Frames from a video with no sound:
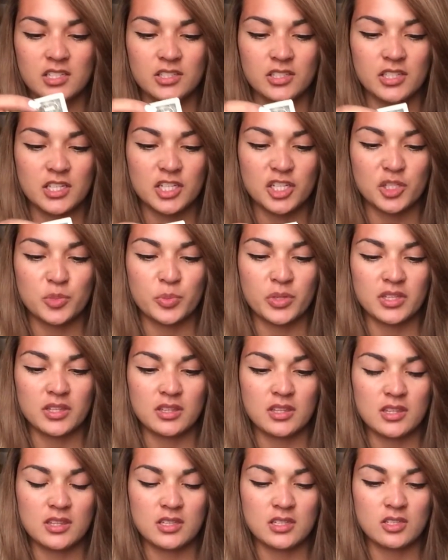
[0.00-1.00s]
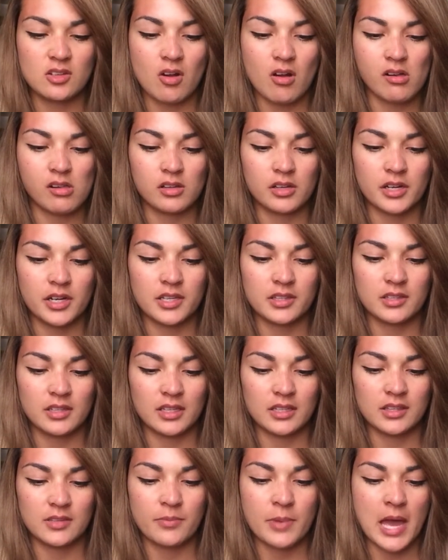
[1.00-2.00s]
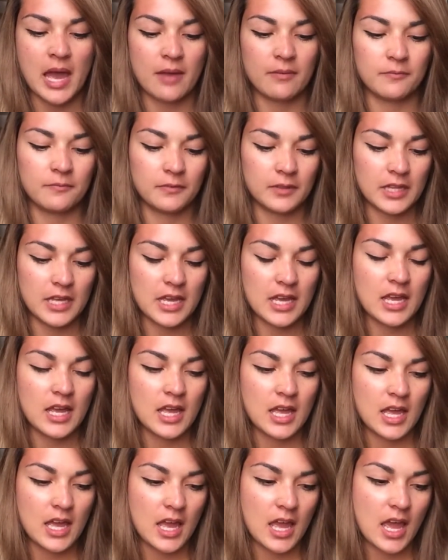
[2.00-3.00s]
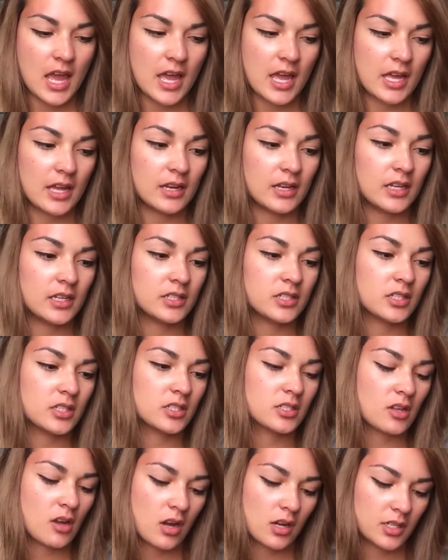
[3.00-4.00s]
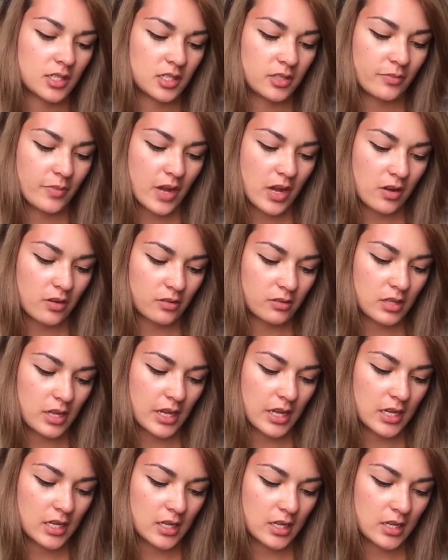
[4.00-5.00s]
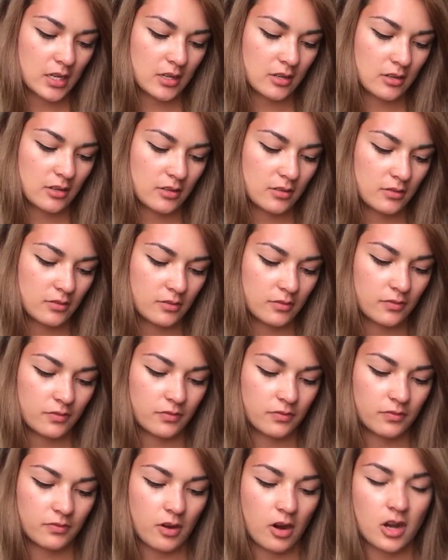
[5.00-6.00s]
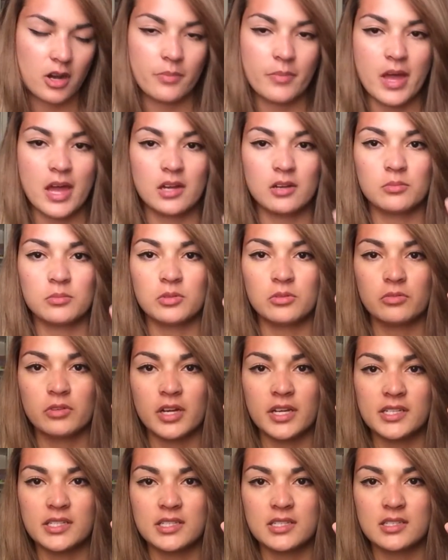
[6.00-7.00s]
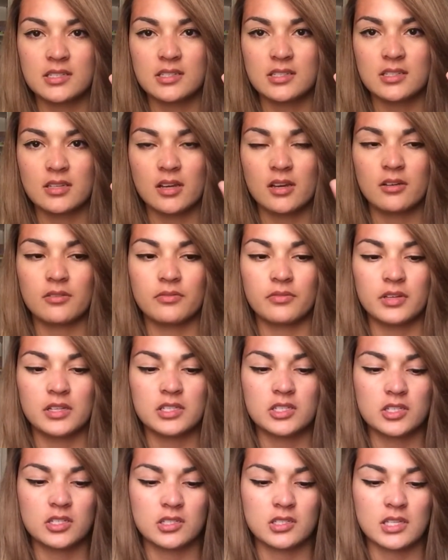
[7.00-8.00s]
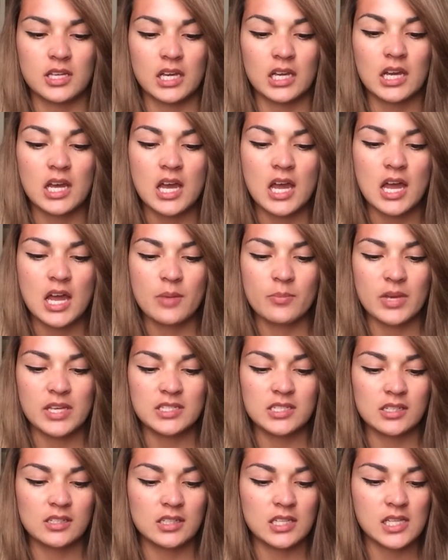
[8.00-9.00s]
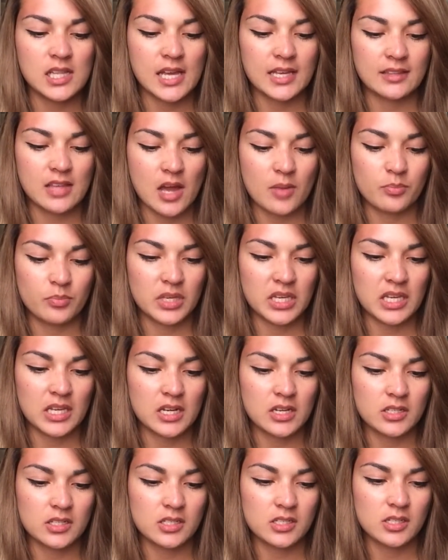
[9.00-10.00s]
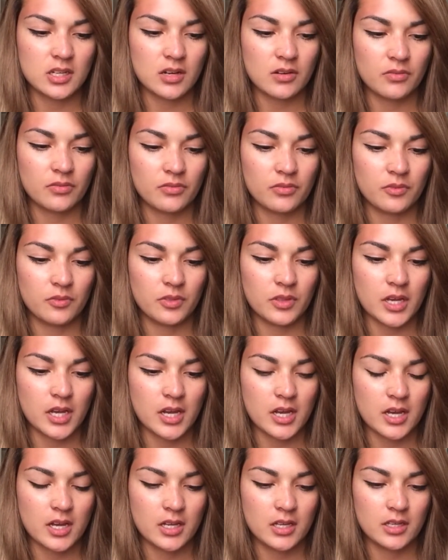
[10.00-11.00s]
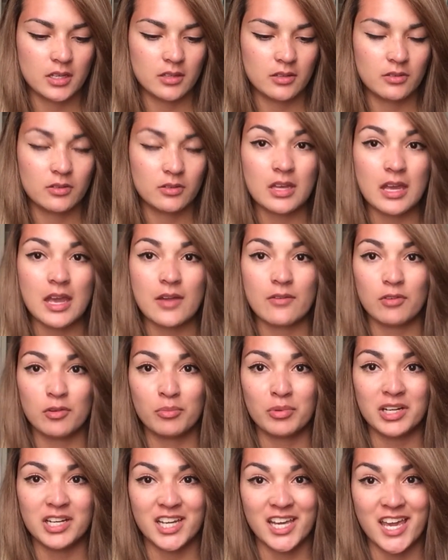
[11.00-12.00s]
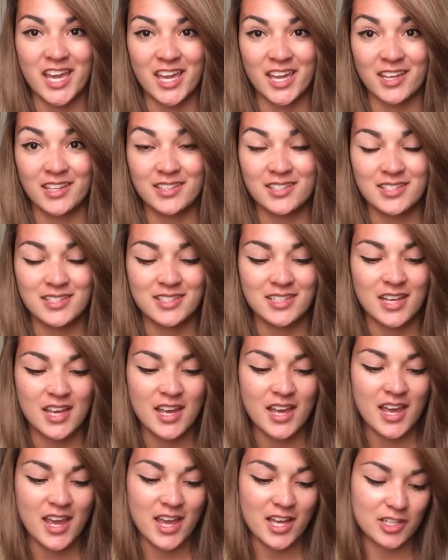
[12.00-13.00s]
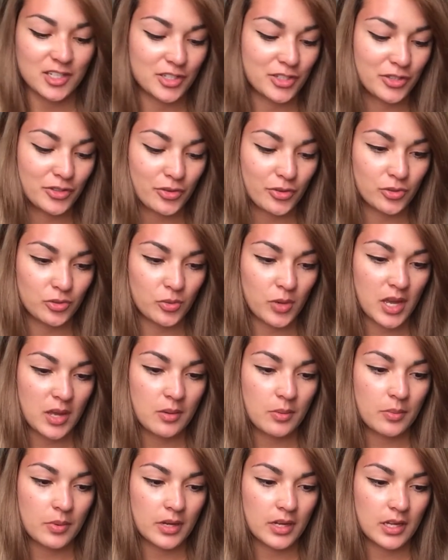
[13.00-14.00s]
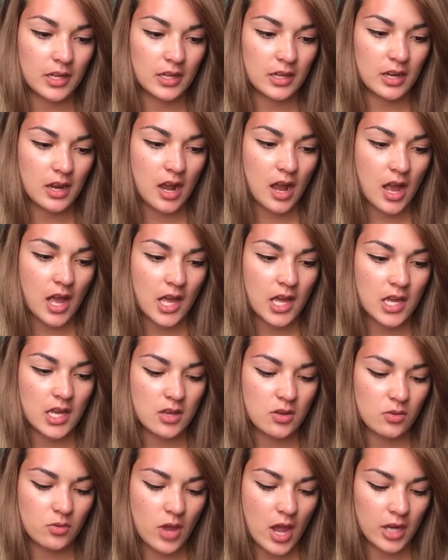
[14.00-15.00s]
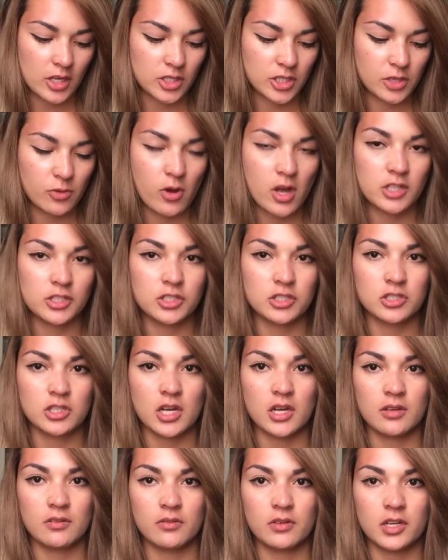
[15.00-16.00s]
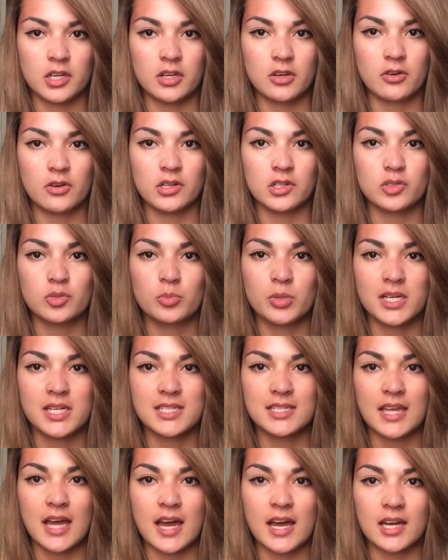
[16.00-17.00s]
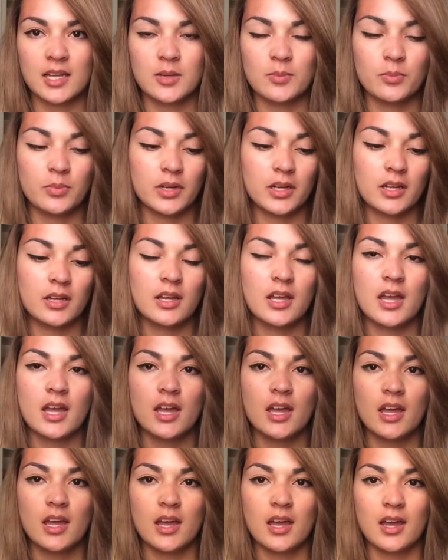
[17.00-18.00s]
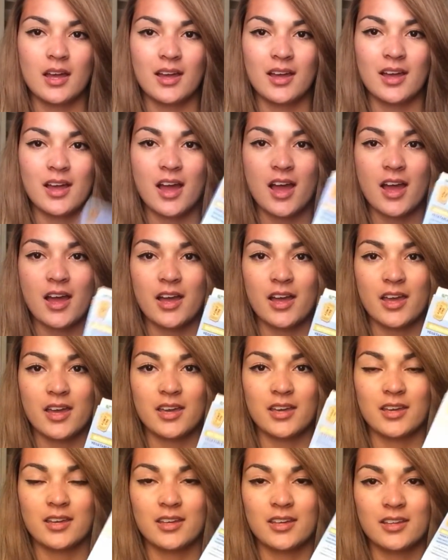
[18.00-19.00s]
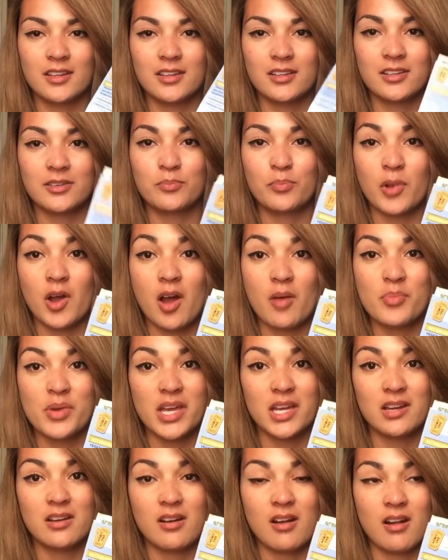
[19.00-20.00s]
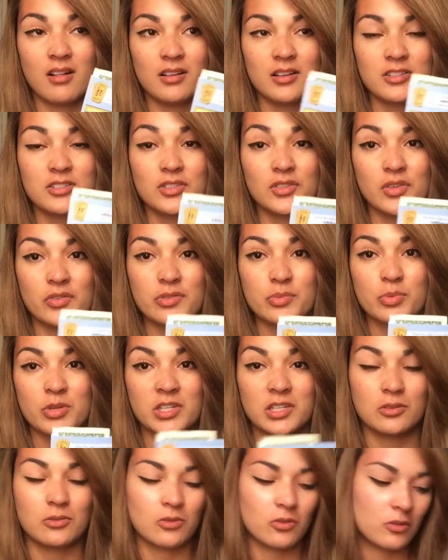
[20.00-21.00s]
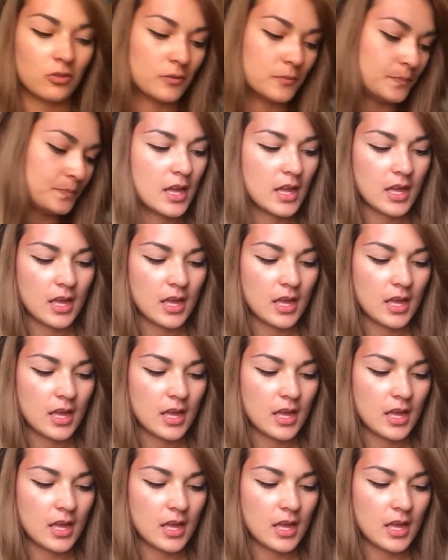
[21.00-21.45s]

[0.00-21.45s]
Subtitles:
So they just put the dollar in like the pamphlet, and it just talks about like farm animal rights and stuff. It's just like basically like that PETA stuff that everybody hates and just throws away. But I actually watched the entire video and it was pretty sad, but I got paid $1, so that was pretty cool.